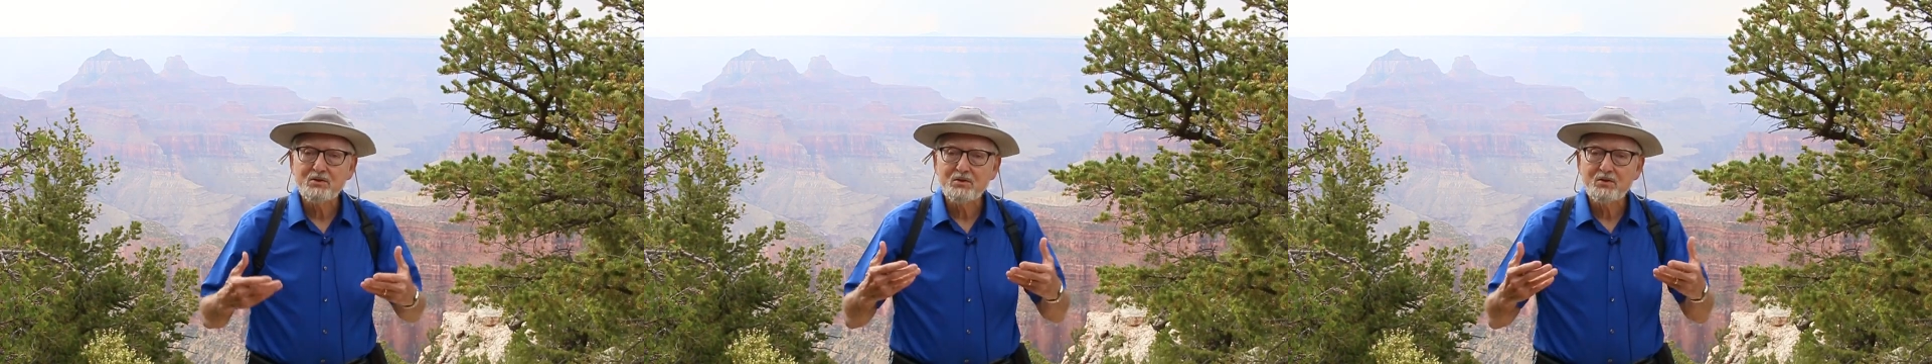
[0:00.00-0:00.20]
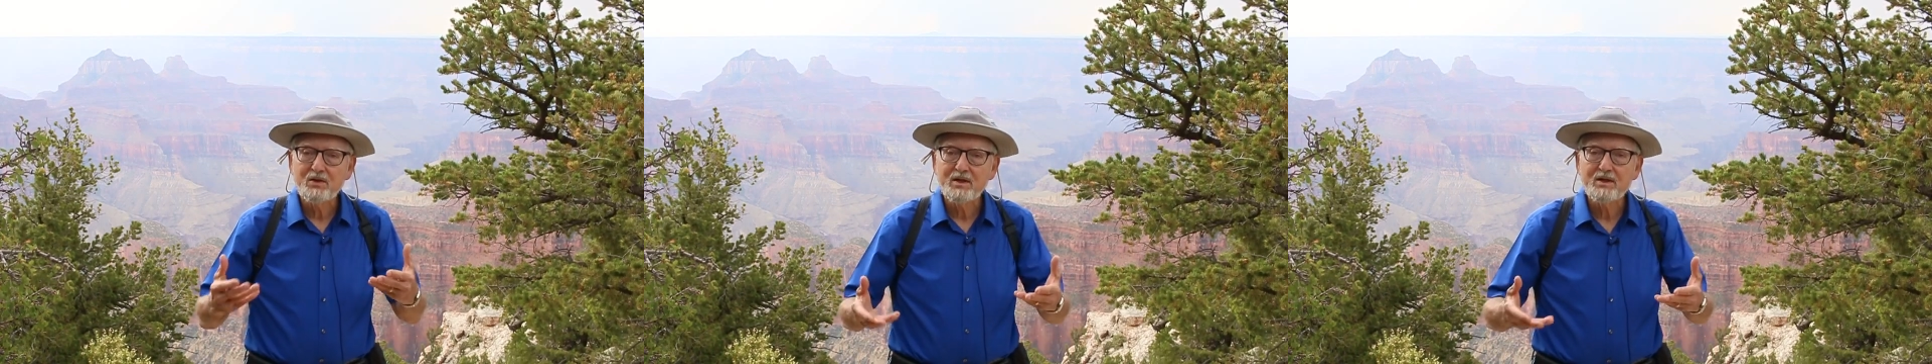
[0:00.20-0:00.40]

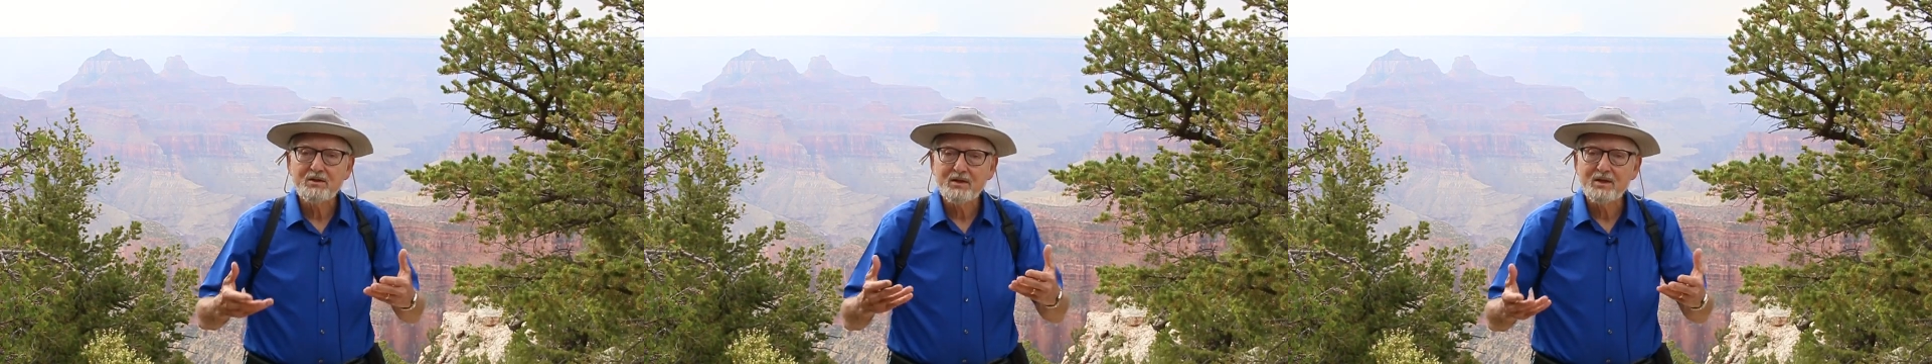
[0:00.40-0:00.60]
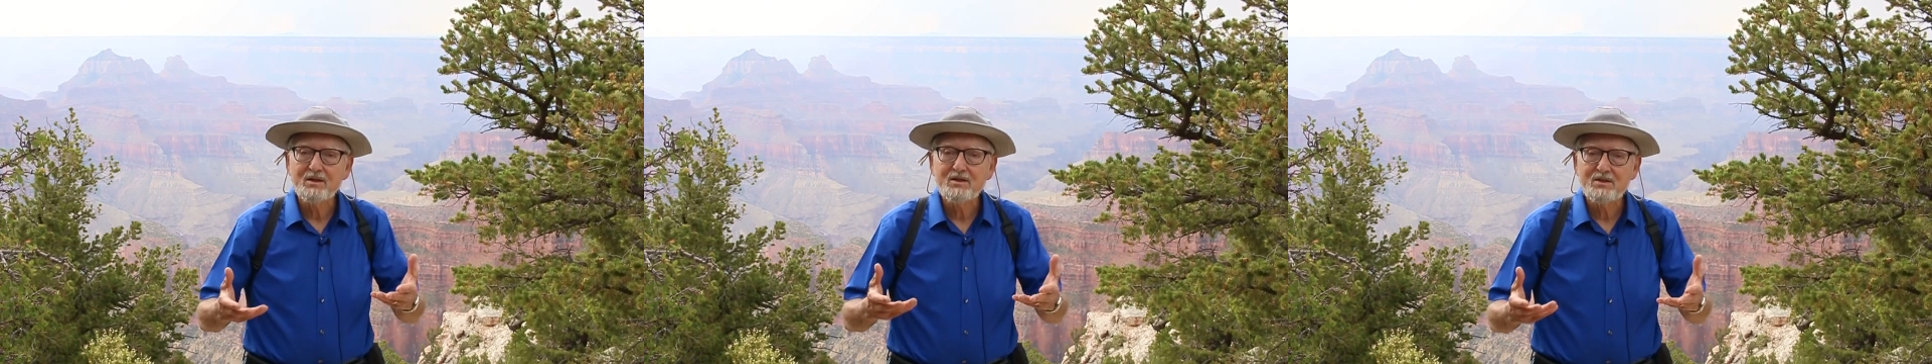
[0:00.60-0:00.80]
to try
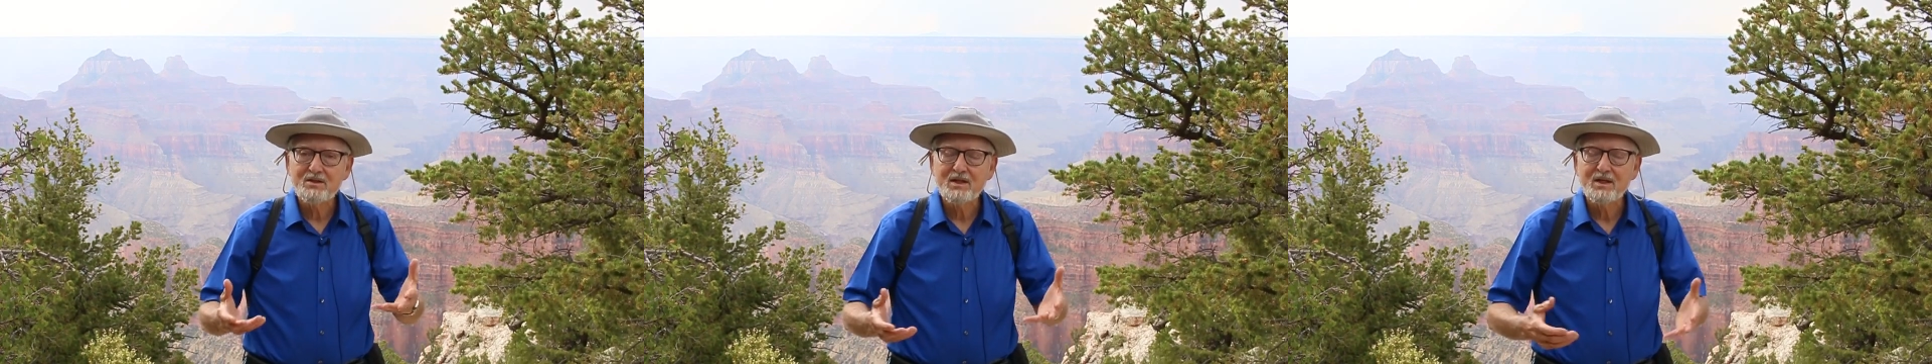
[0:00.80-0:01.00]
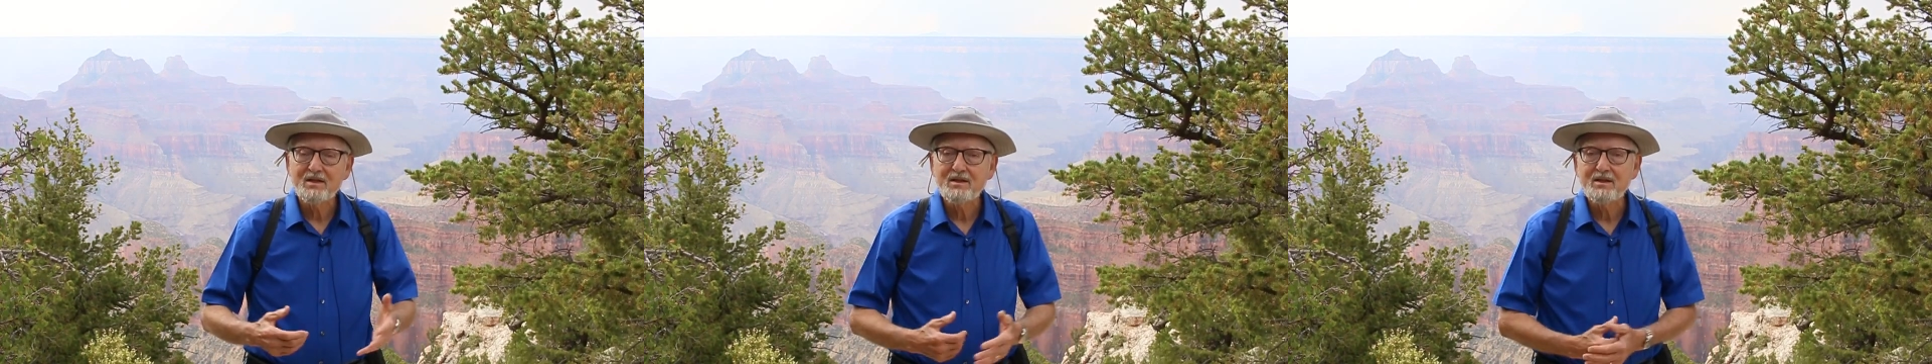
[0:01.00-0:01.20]
to
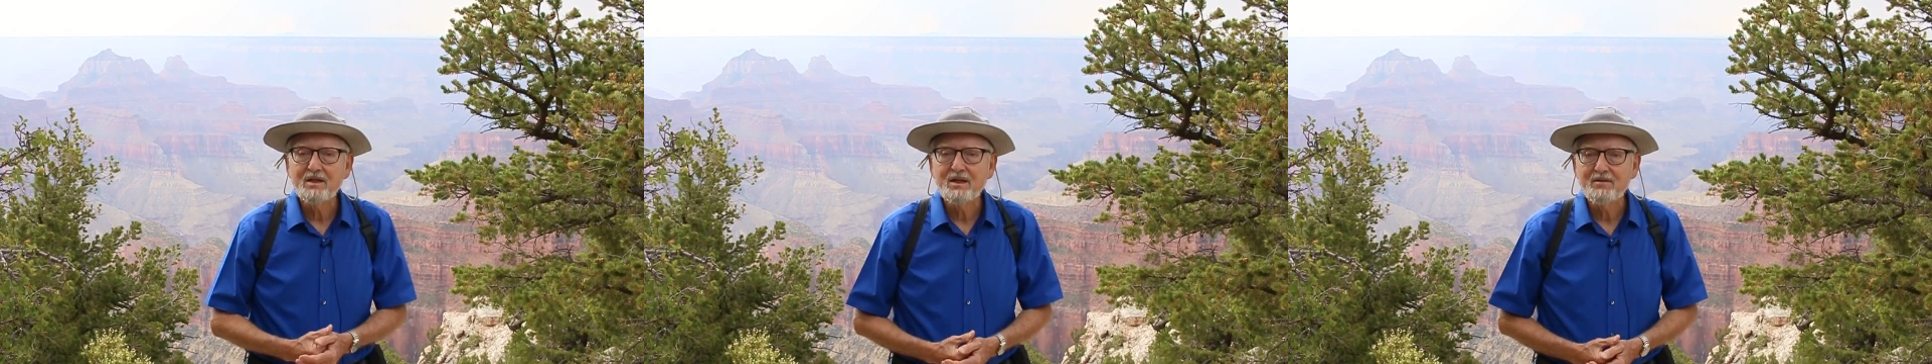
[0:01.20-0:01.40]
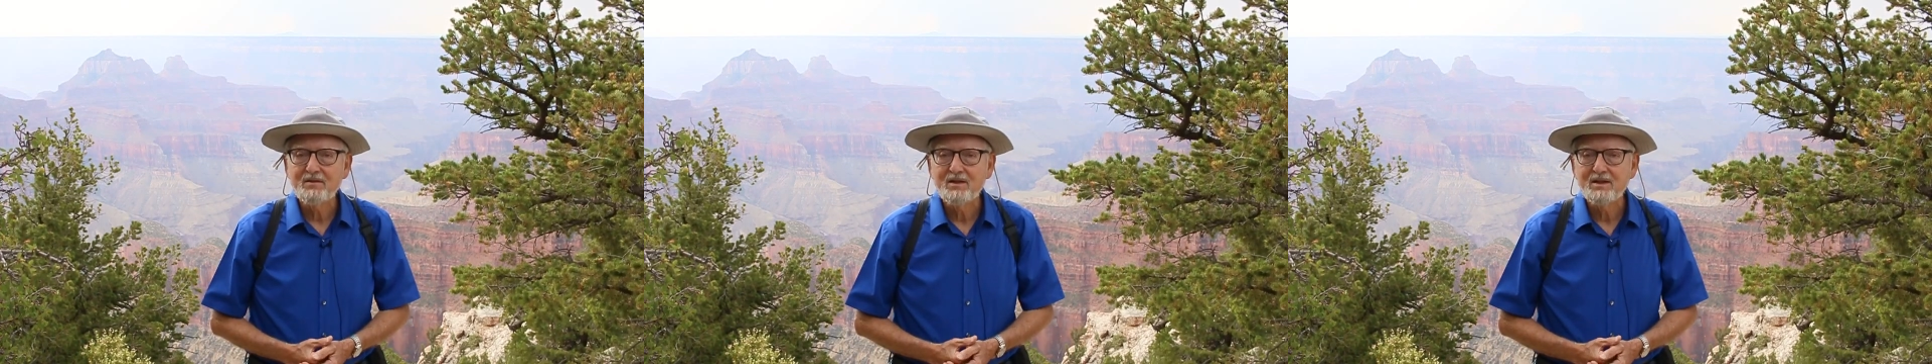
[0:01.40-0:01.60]
understand the
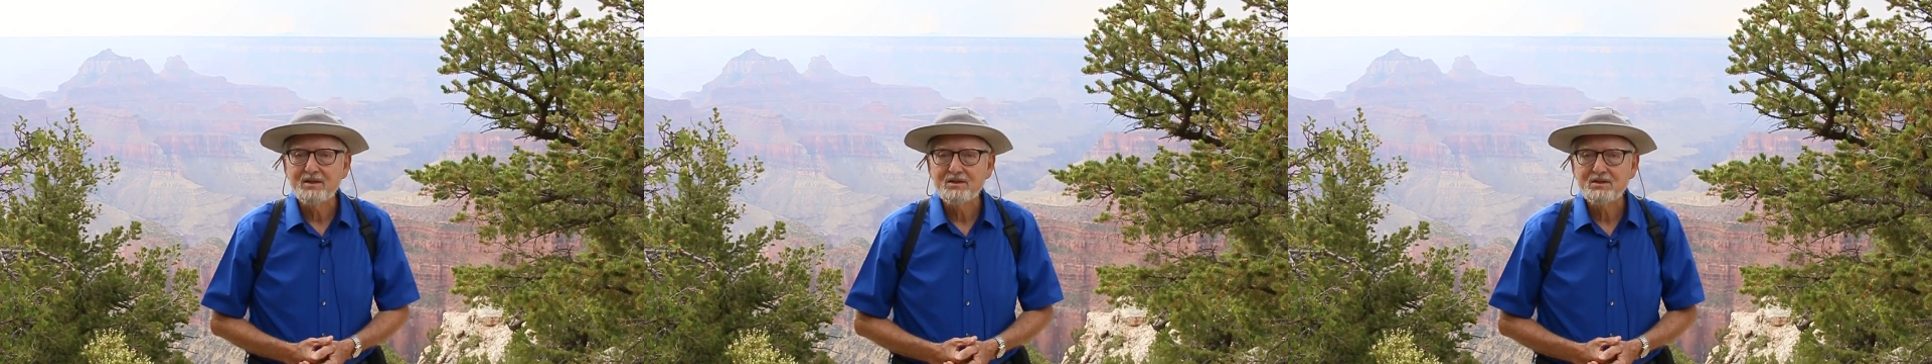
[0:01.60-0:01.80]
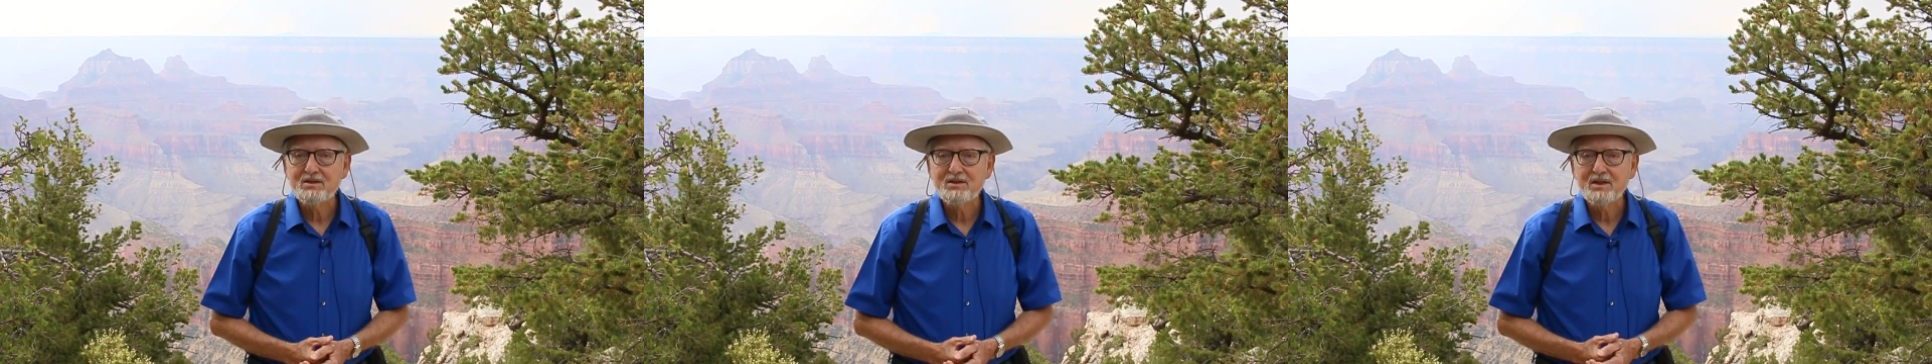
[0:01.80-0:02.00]
evidence.